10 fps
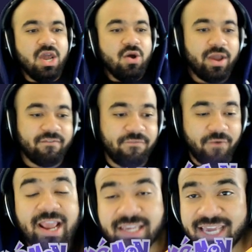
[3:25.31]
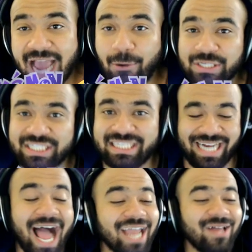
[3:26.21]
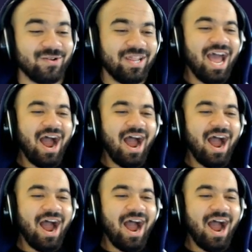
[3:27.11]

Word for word: We have Frankie, our child,